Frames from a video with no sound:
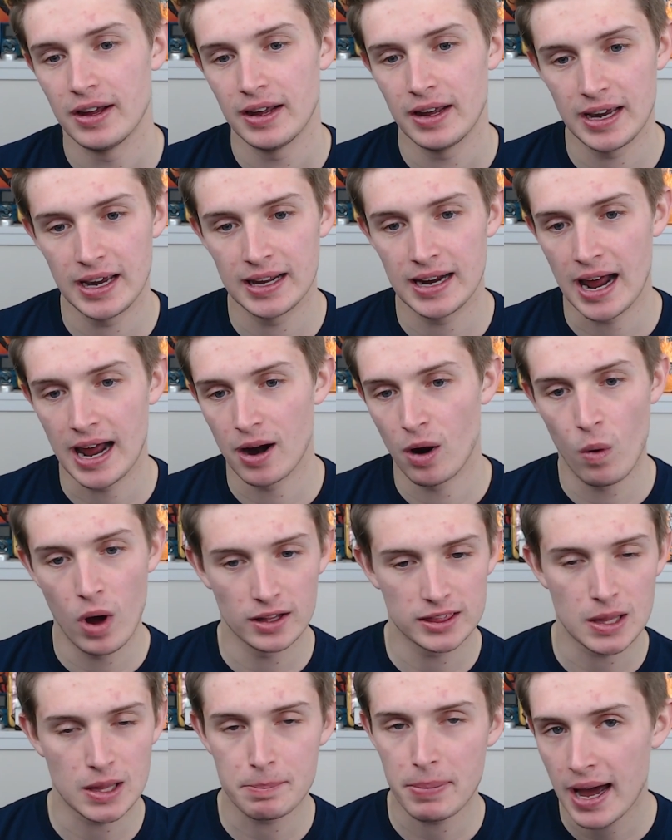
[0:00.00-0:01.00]
And I don't
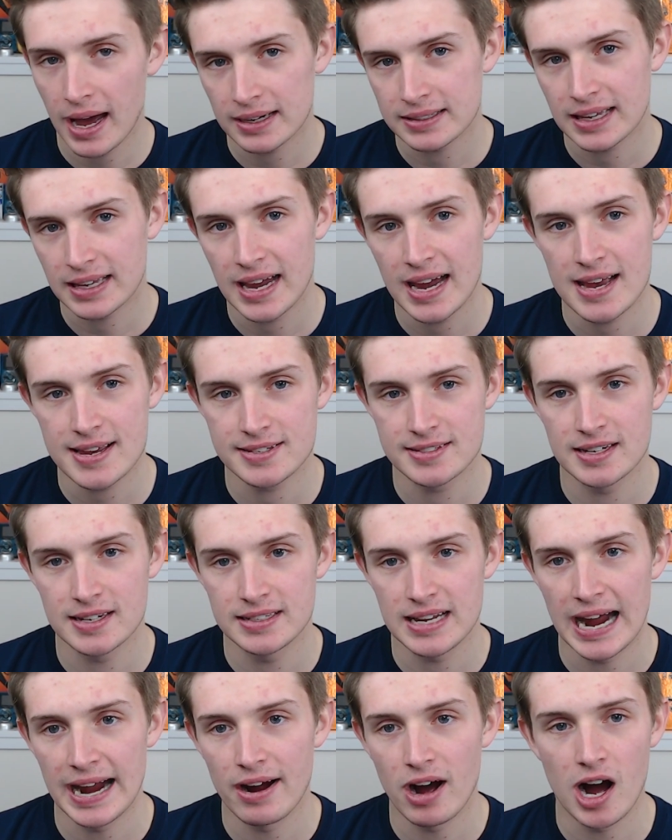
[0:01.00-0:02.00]
want the podcast to
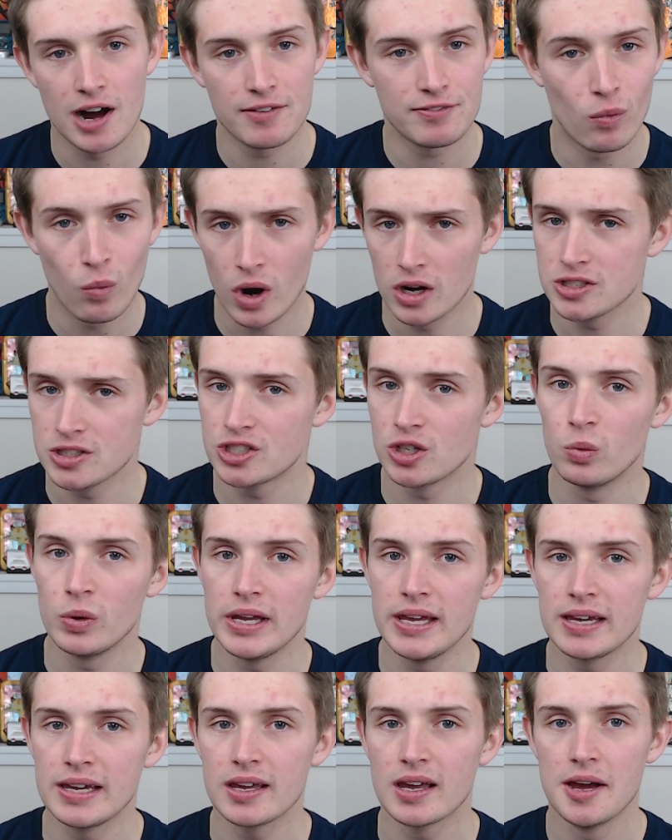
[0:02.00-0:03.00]
die off. Once a
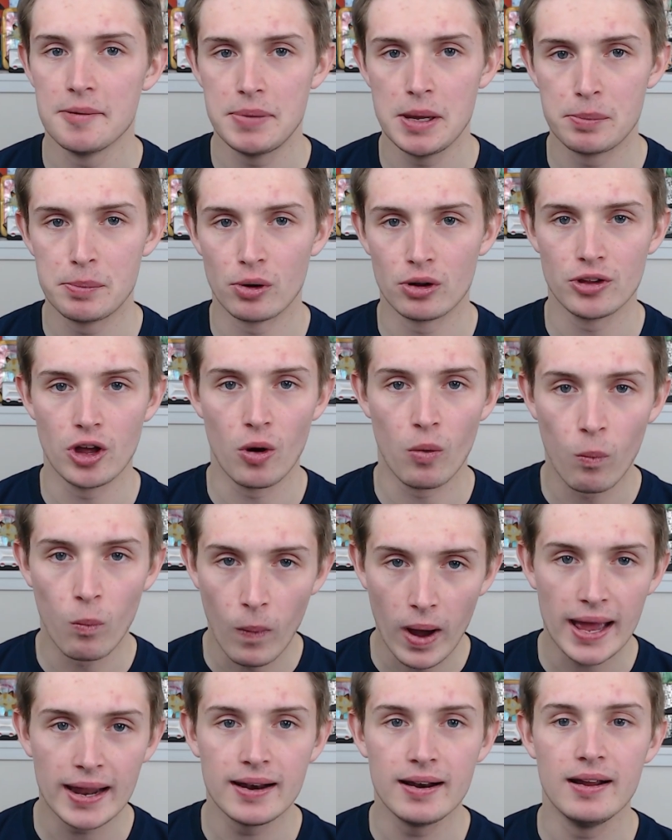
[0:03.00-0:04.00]
week, people know
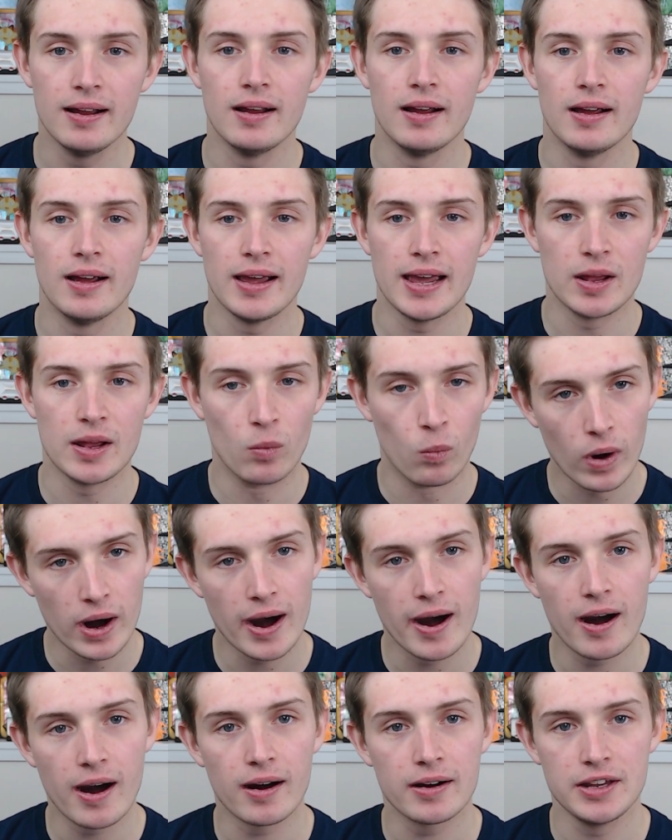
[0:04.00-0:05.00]
when and
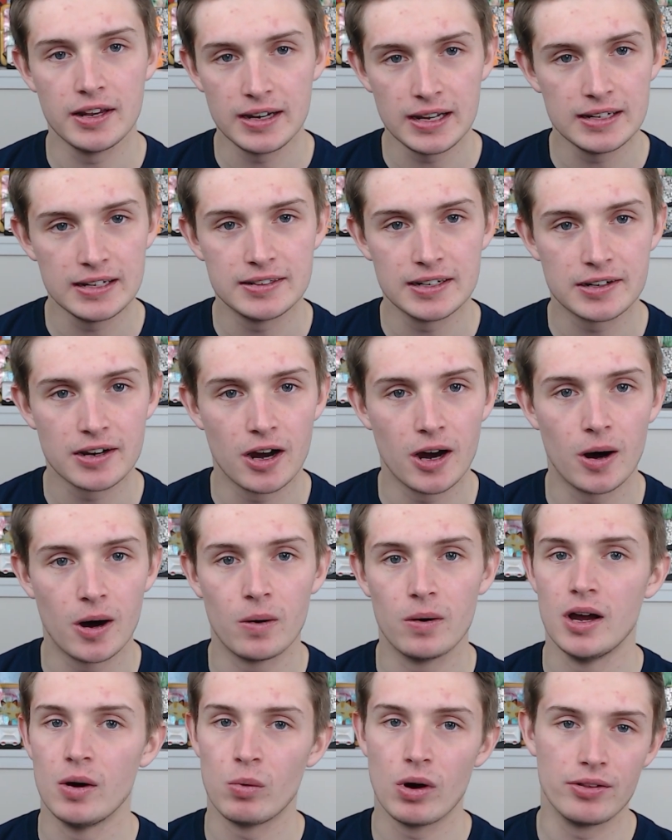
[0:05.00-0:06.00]
where you need to
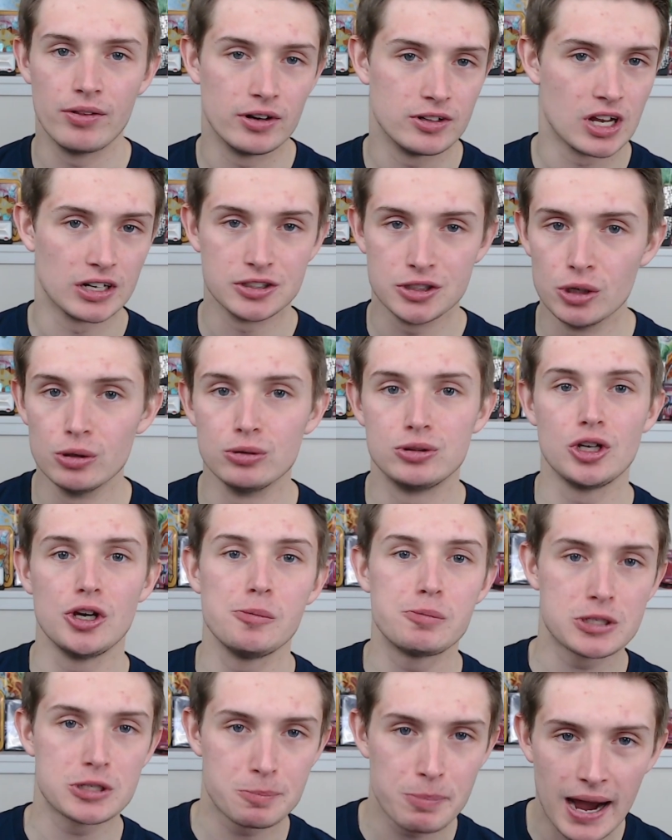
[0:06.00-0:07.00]
go, whether it's on YouTube,
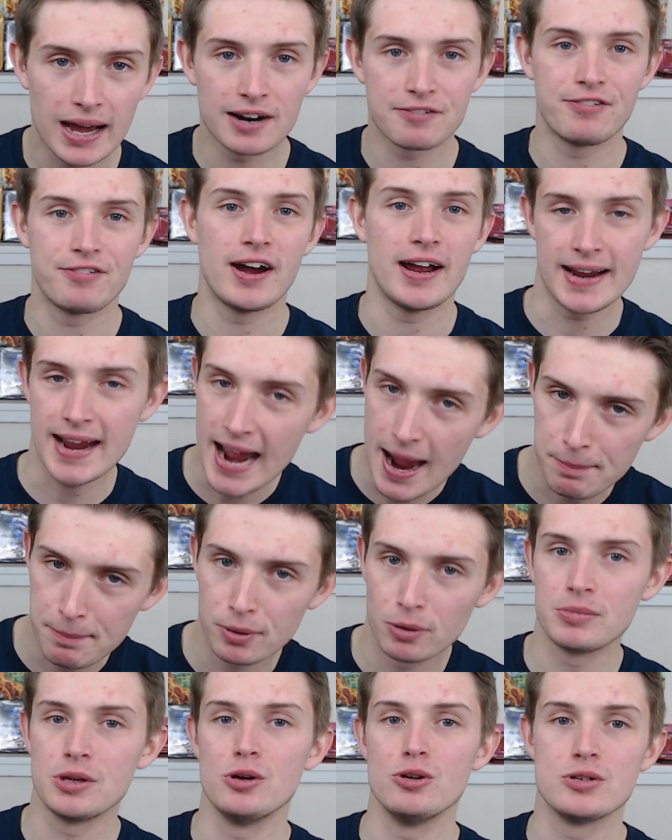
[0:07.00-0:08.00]
Spotify, Apple
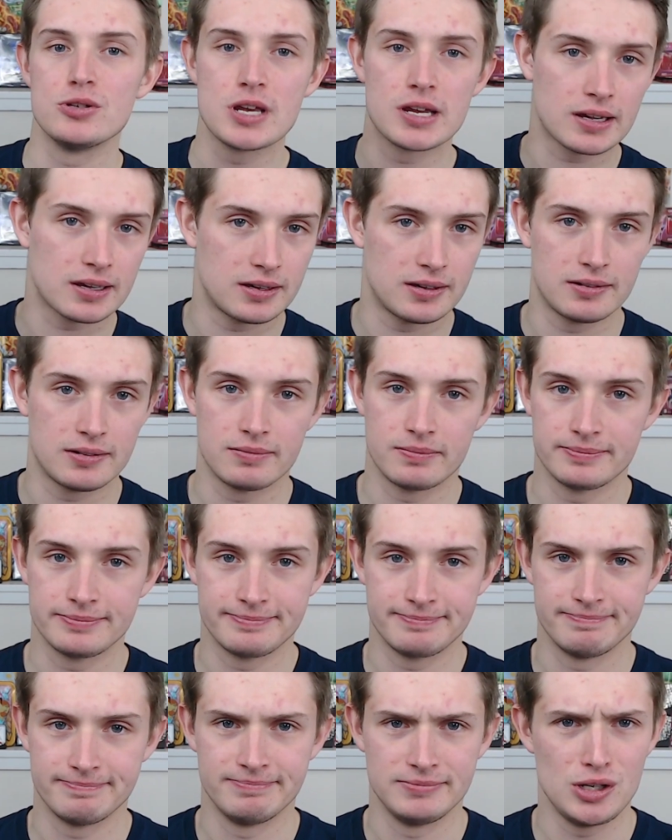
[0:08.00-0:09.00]
Music,
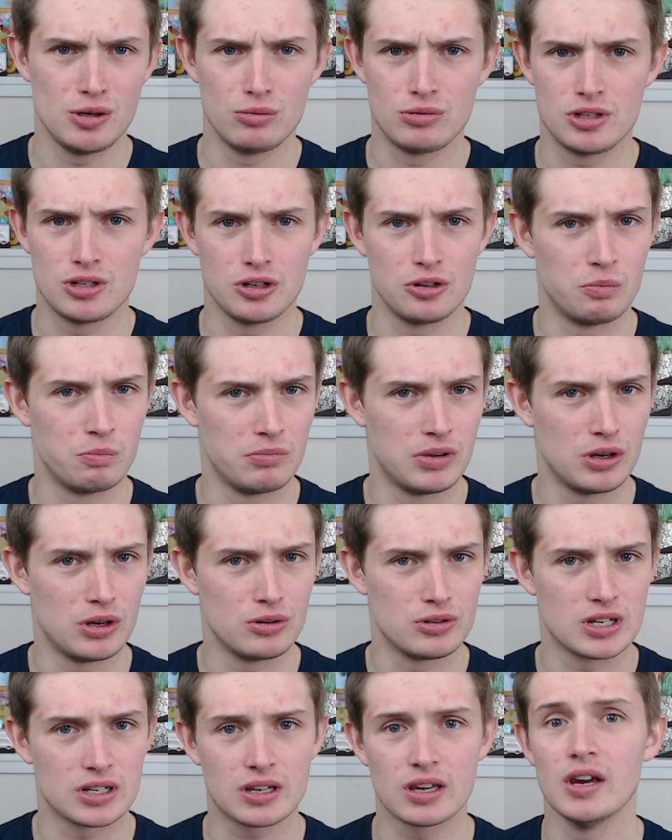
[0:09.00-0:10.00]
YouTube
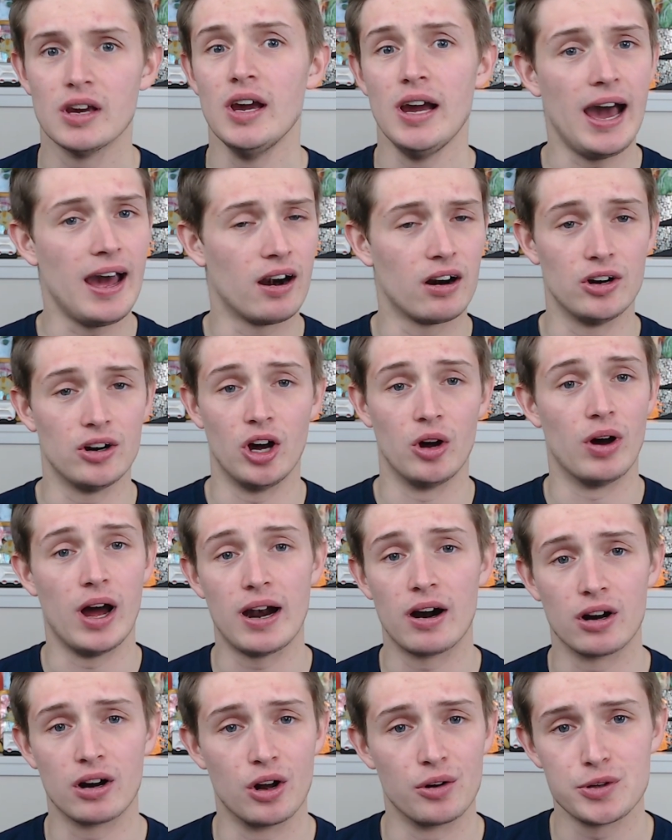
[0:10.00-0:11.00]
Music. I don't know
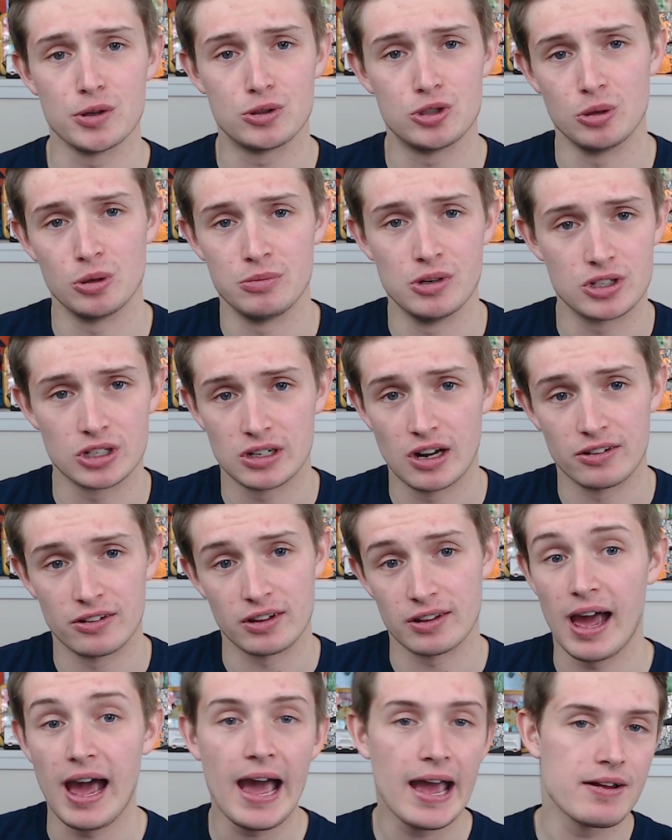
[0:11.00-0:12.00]
if YouTube Music does
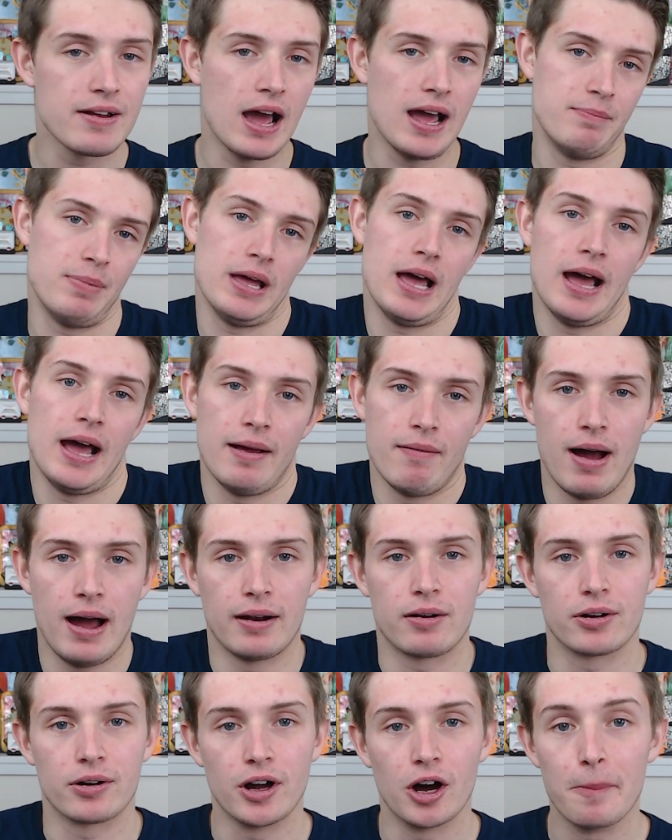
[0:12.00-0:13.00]
anything. I
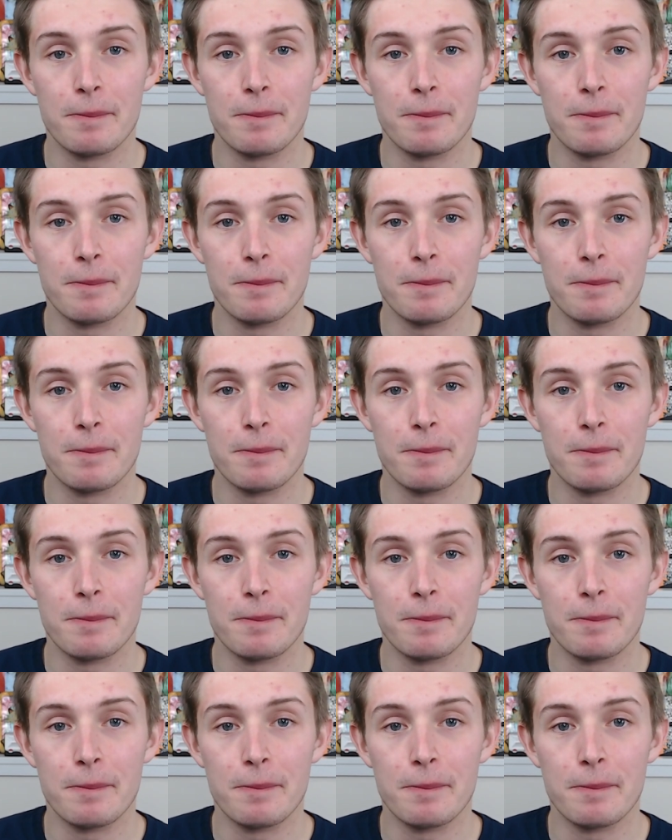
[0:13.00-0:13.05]
don't know.